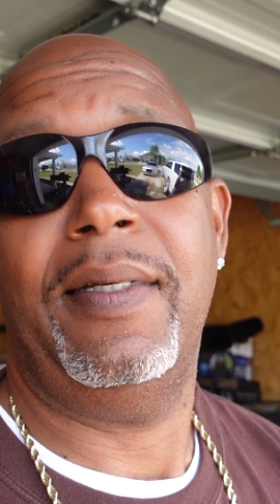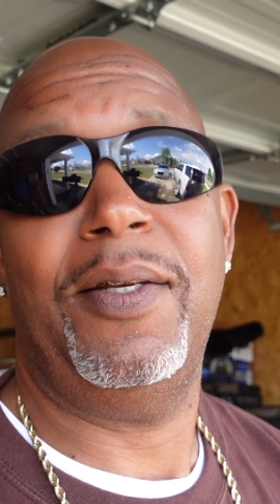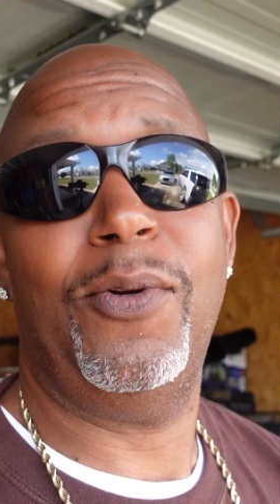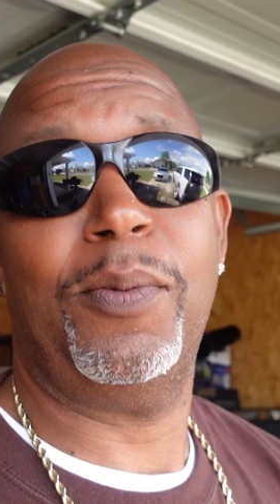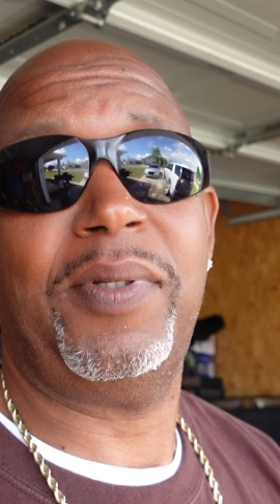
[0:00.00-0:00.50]

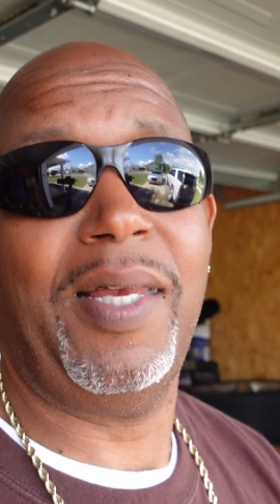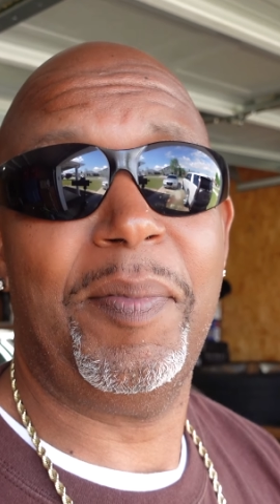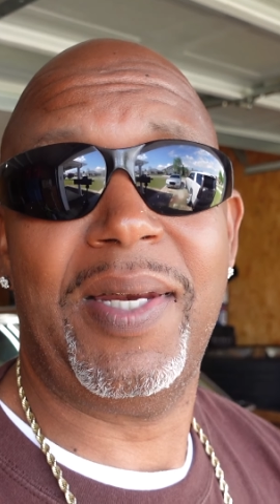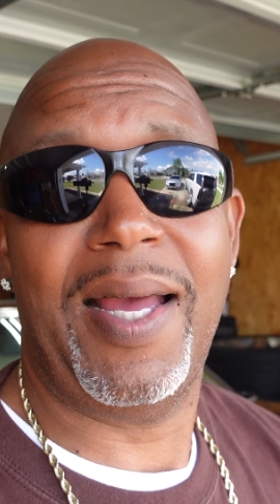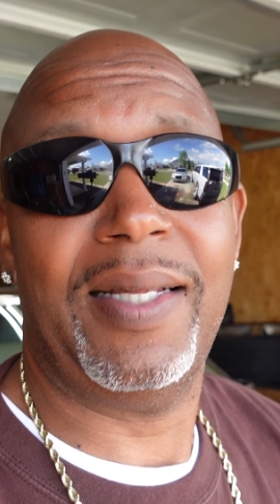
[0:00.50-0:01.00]
You know what I'm saying?
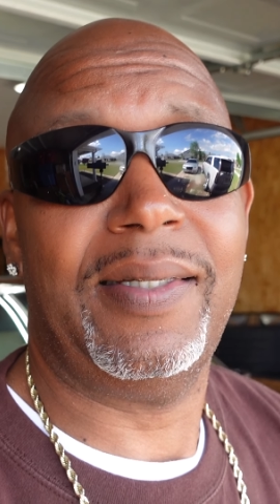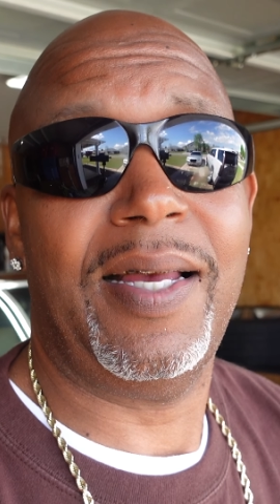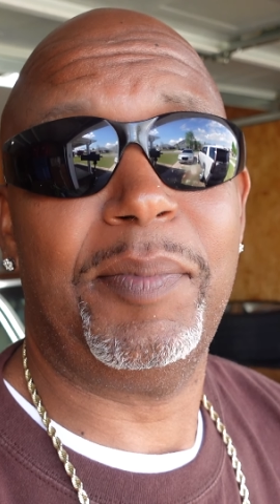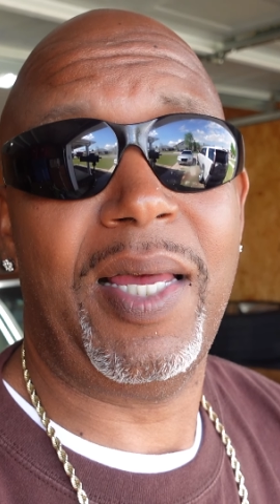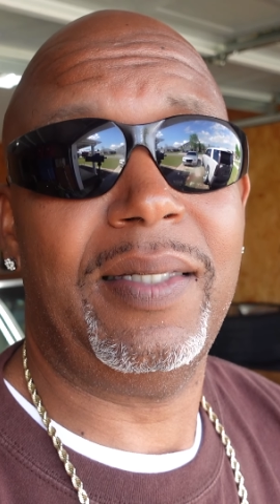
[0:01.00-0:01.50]
But nine
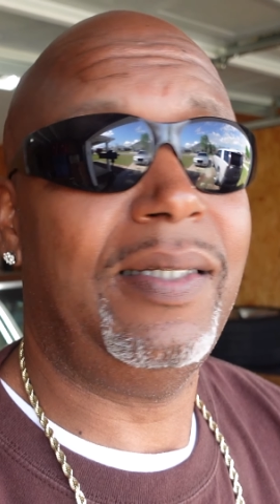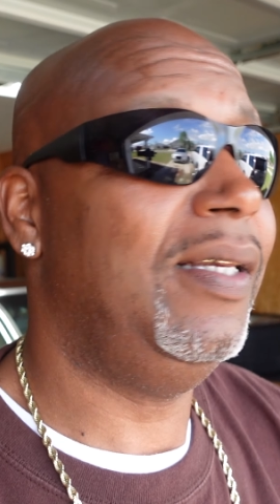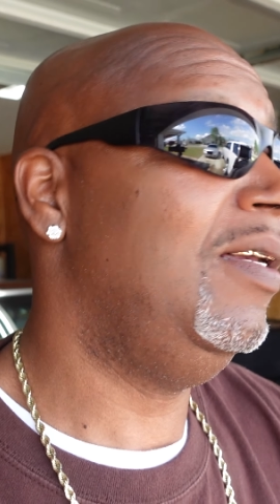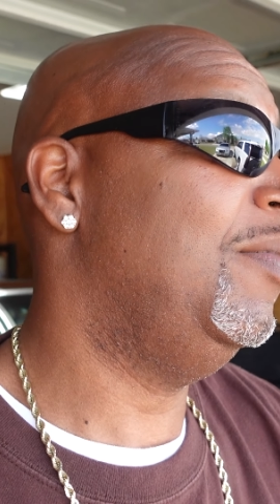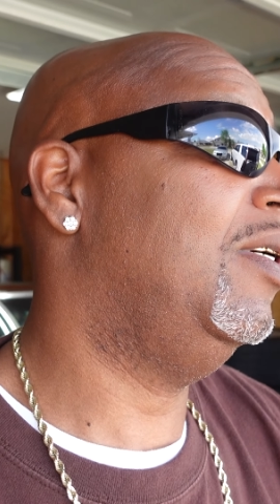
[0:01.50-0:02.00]
times out of
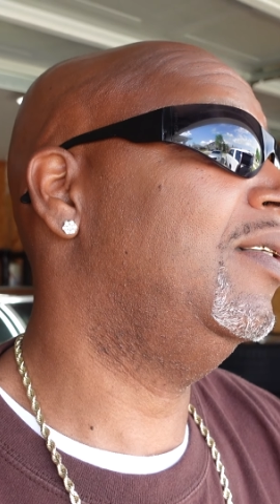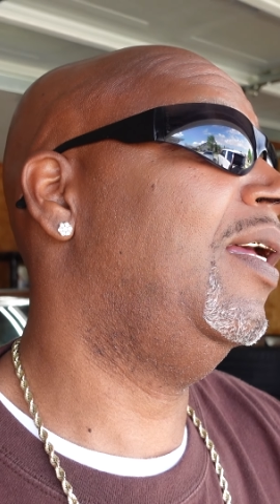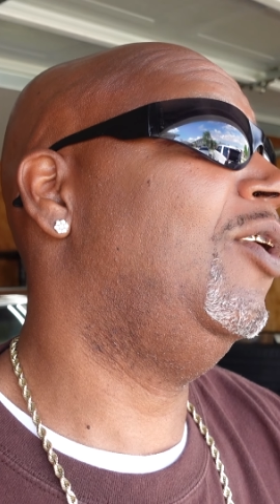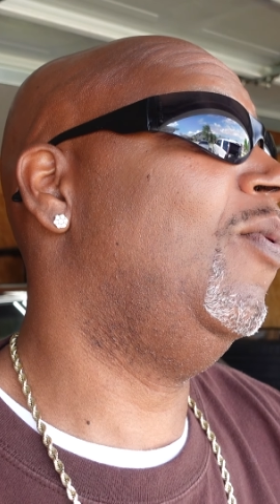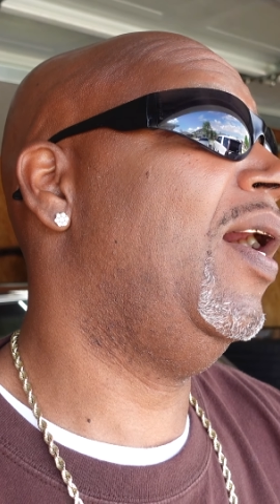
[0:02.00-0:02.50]
ten, because I
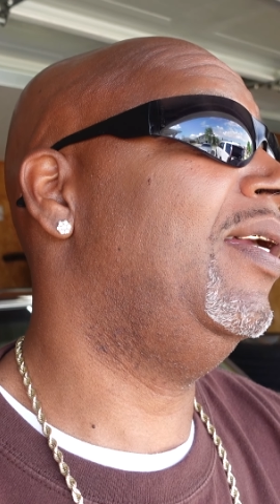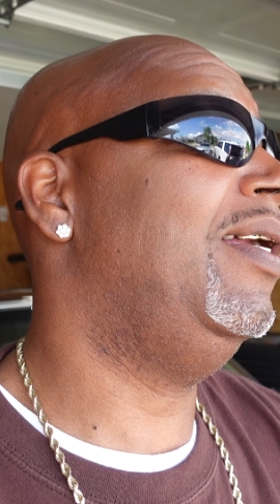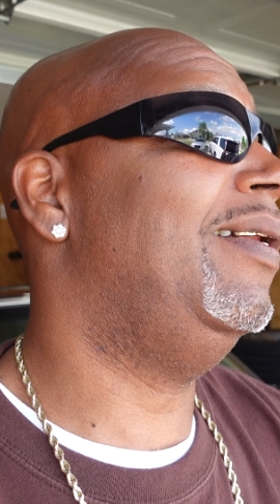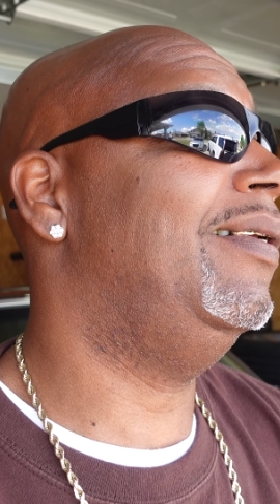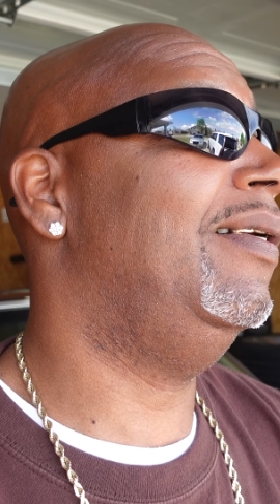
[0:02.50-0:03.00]
know I can
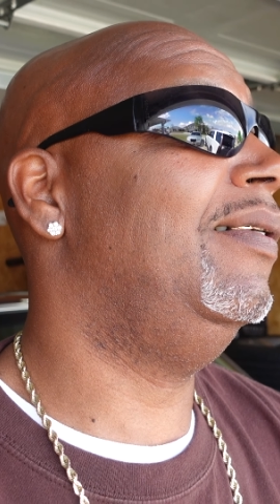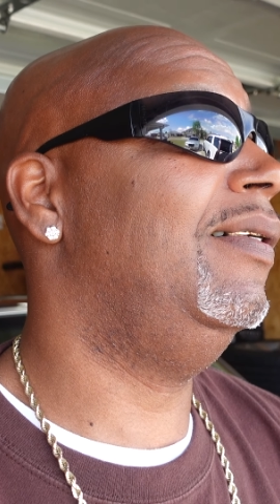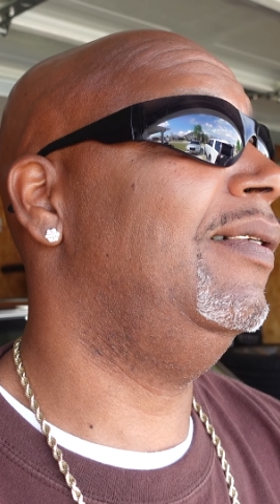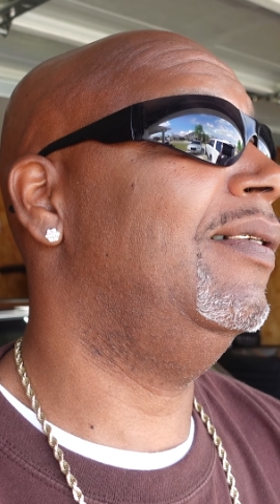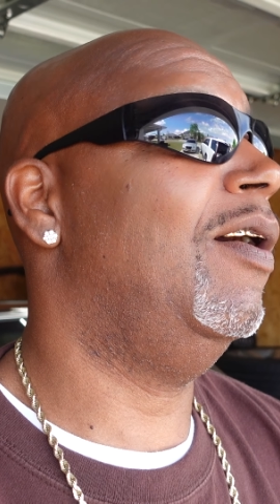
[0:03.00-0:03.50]
get it
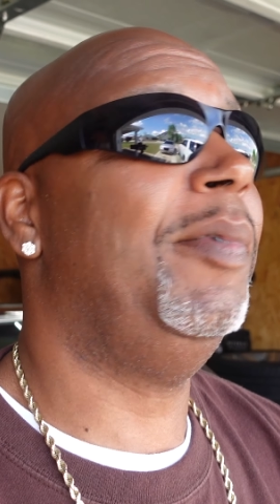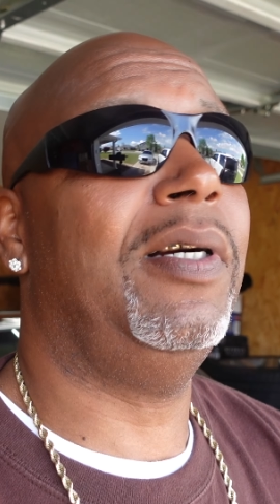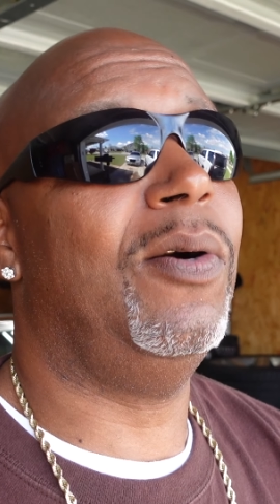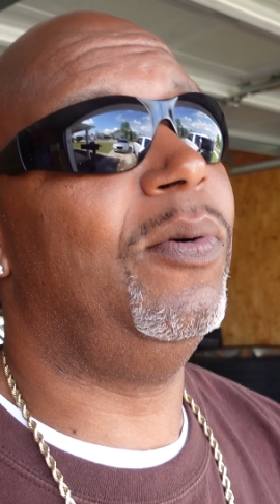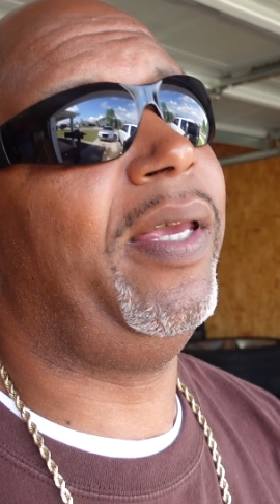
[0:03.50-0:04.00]
done, I'm gonna
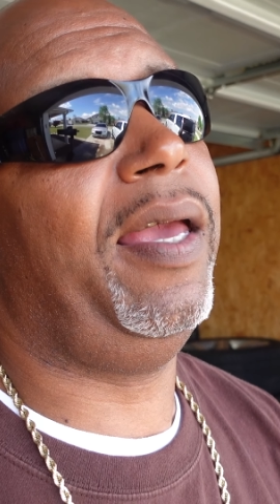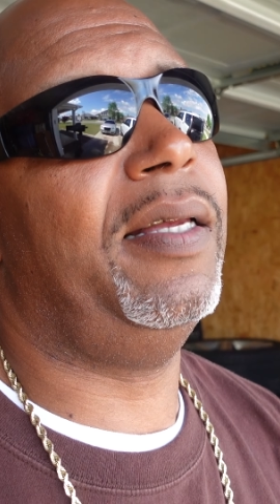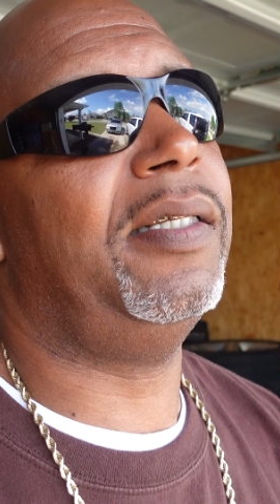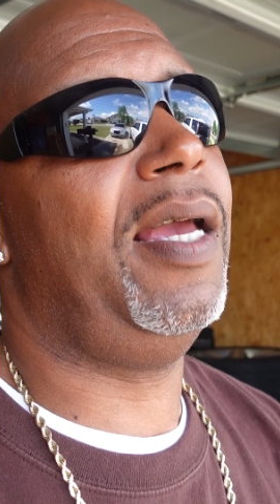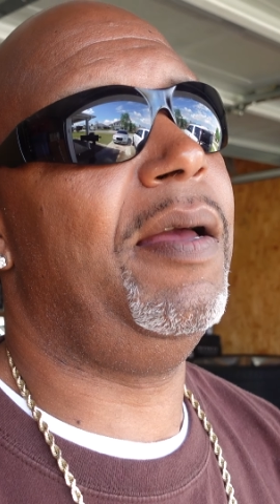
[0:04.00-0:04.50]
go and
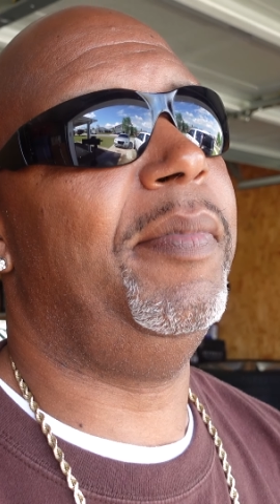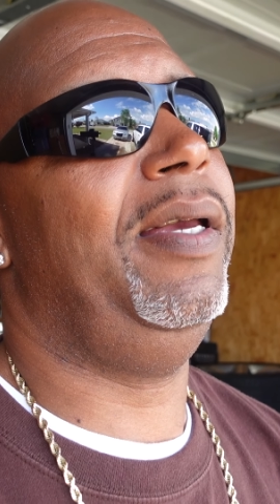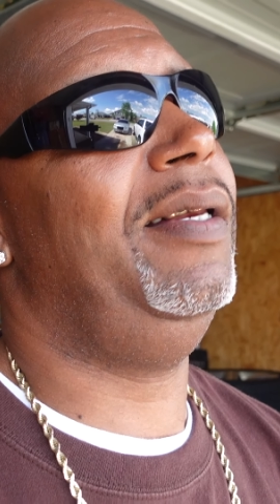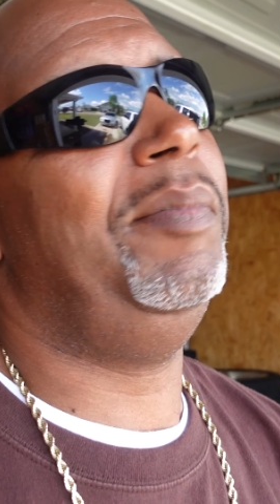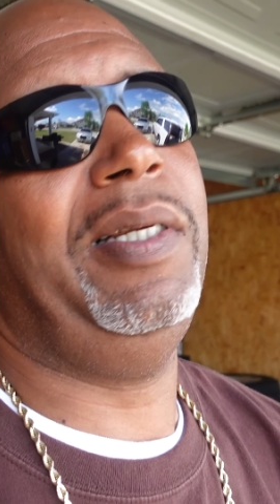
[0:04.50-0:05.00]
cash out,
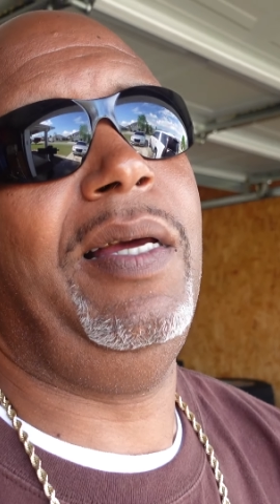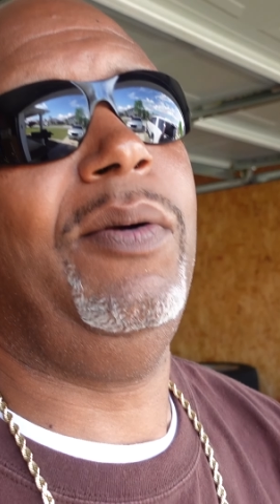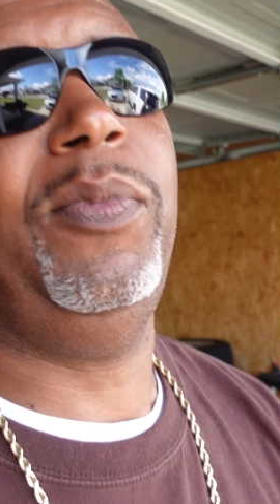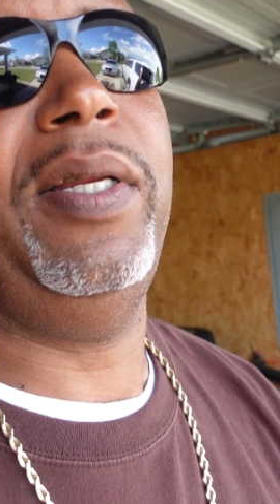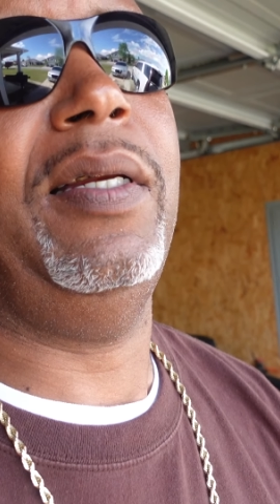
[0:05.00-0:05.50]
man, and be
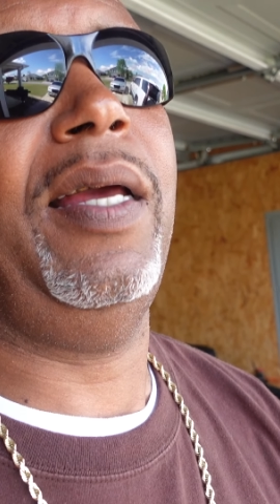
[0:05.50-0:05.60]
done with it.